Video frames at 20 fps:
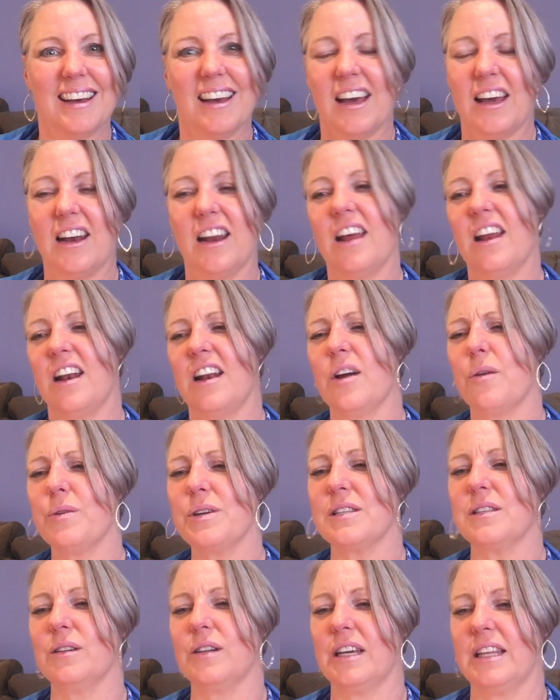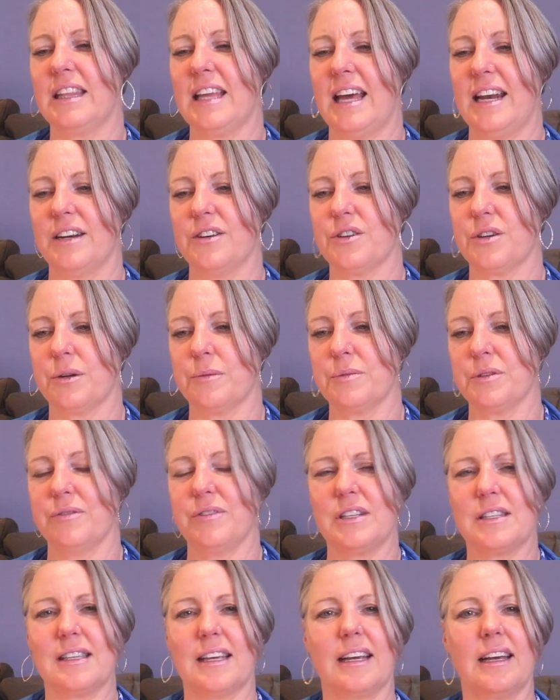And I always look at that in terms of
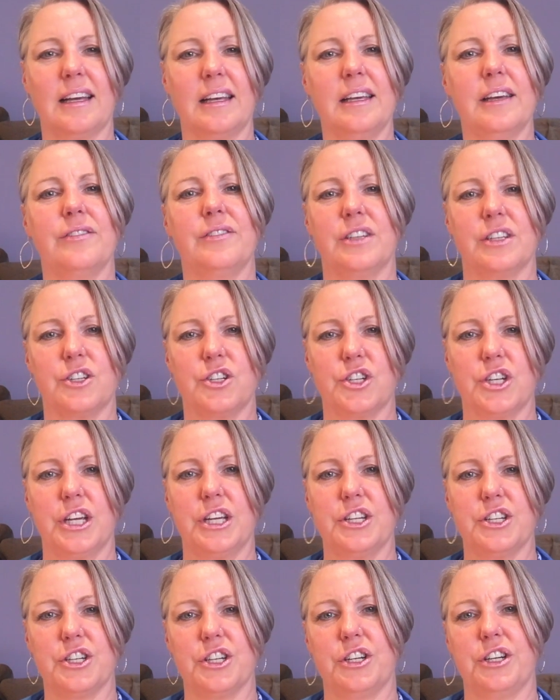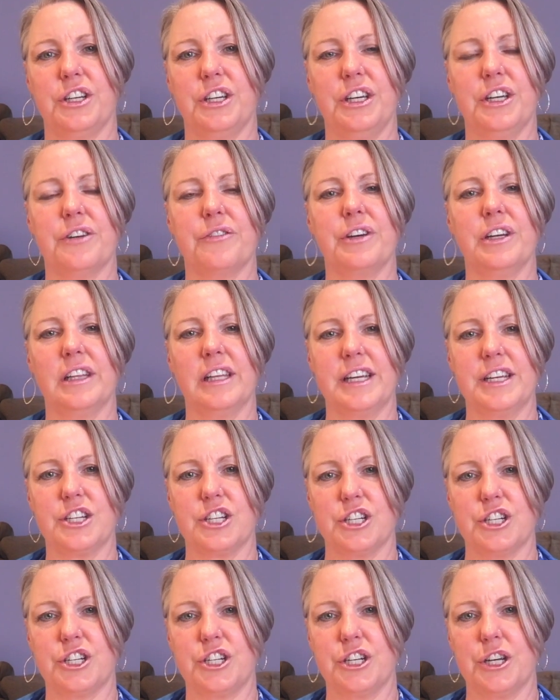it's like a gift exchange in a
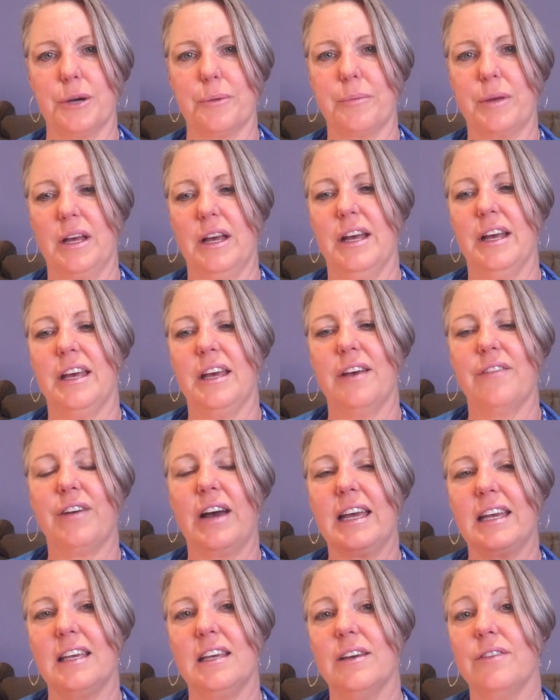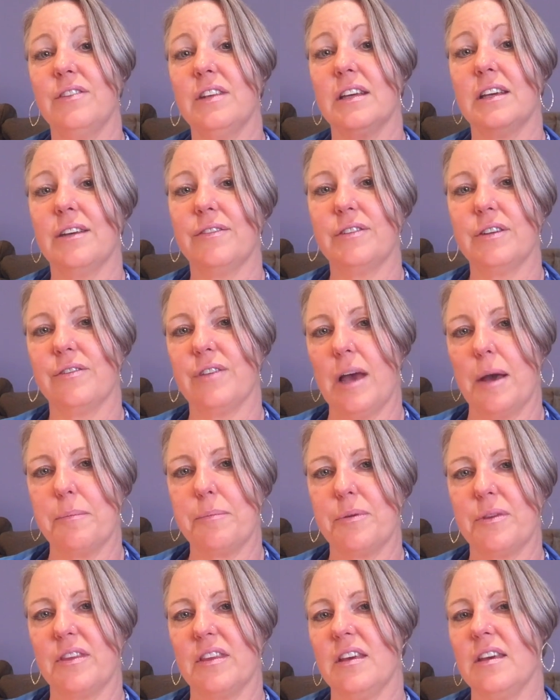relationship. If I give the gift of
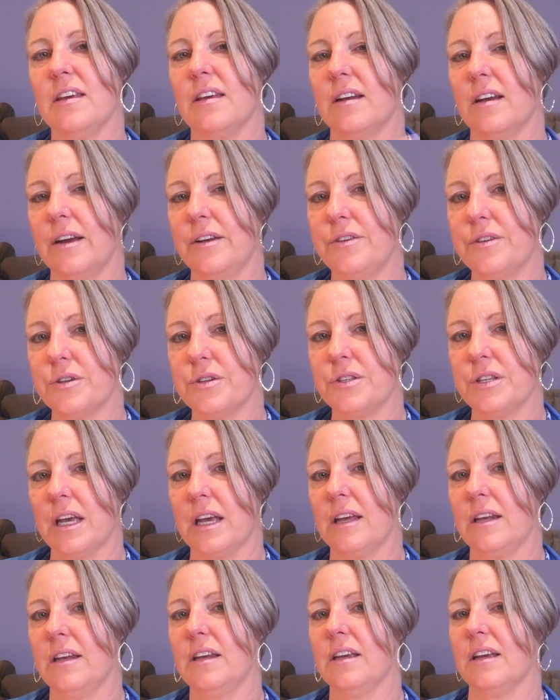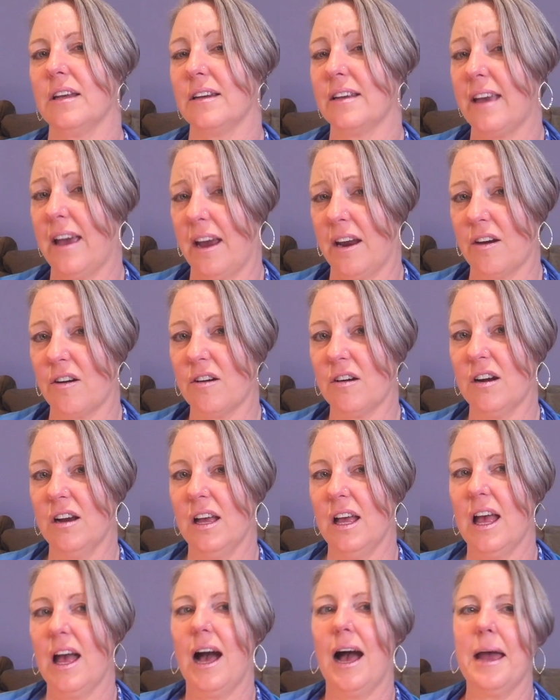empathy and understanding and care,
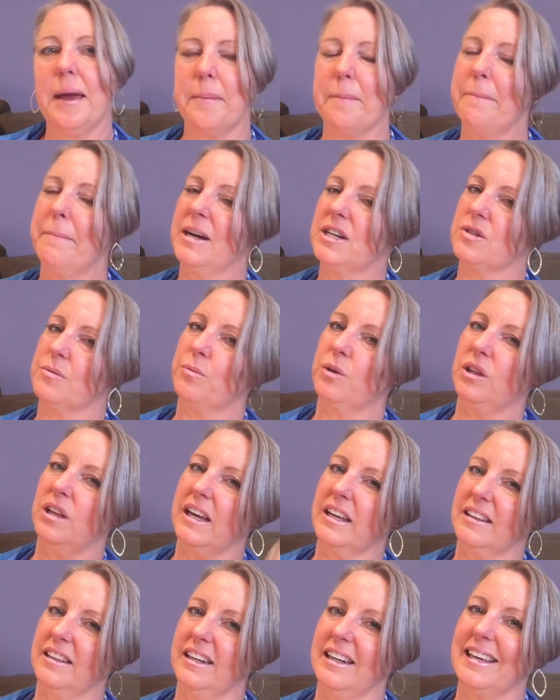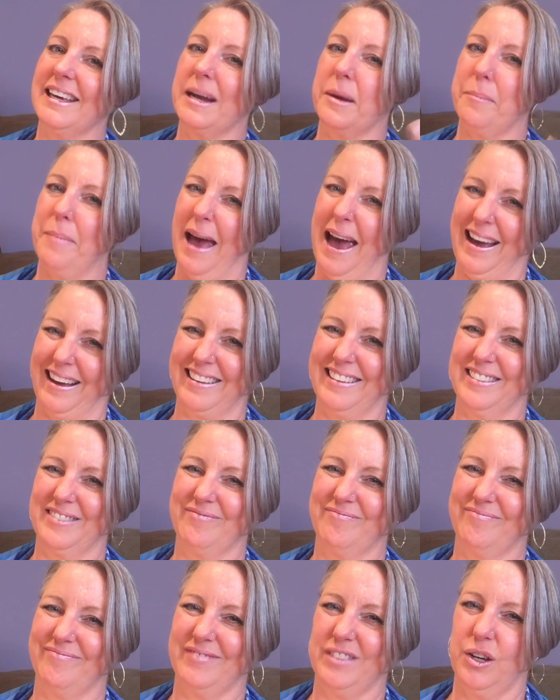I am much more likely to get it back.
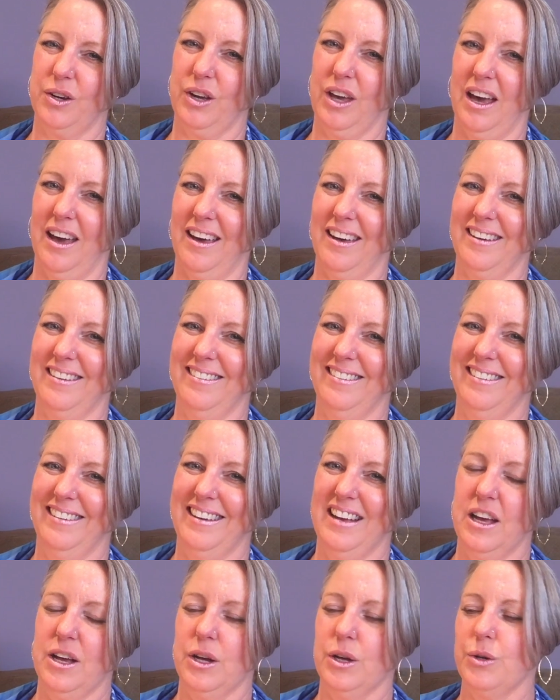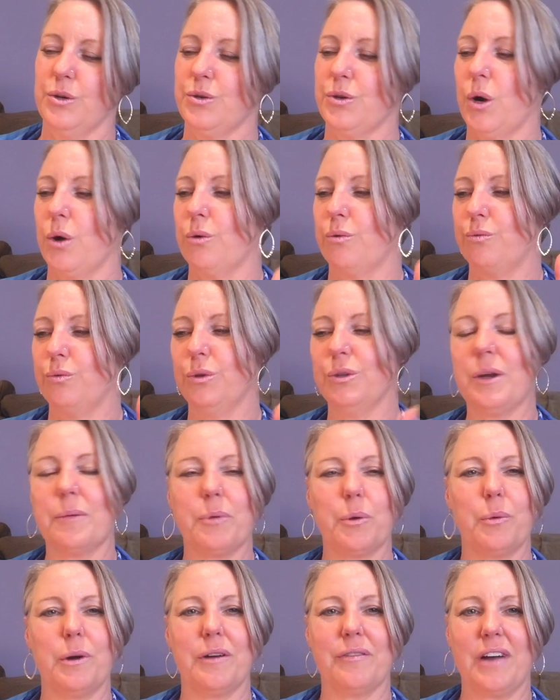Okay, so rule
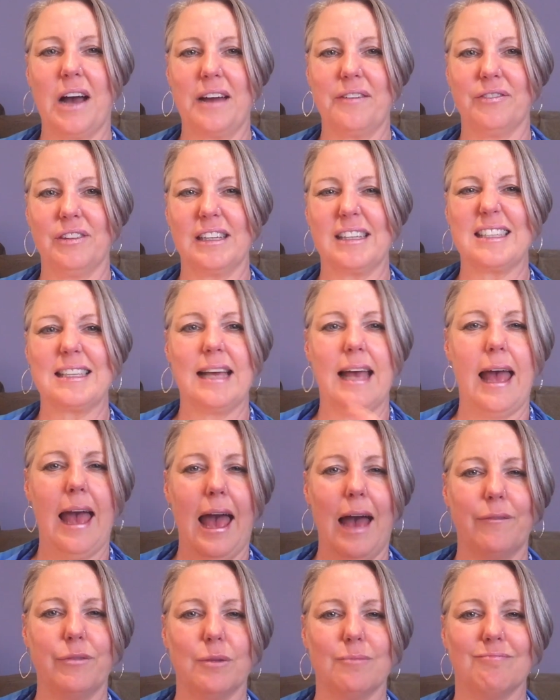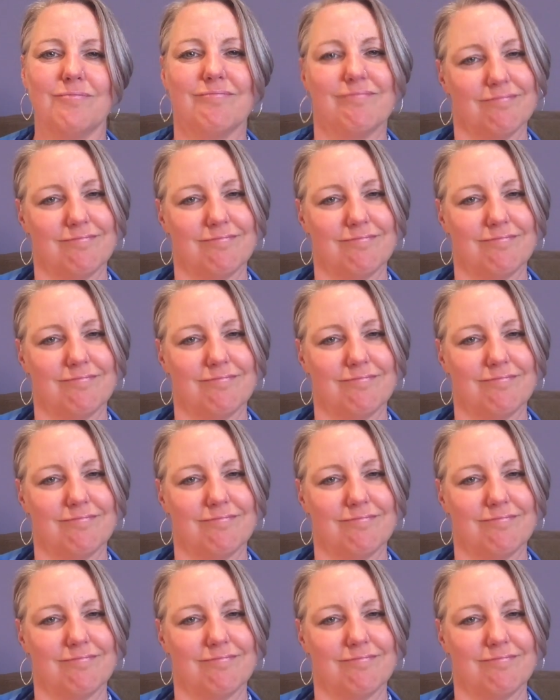number one of conflicts, have them.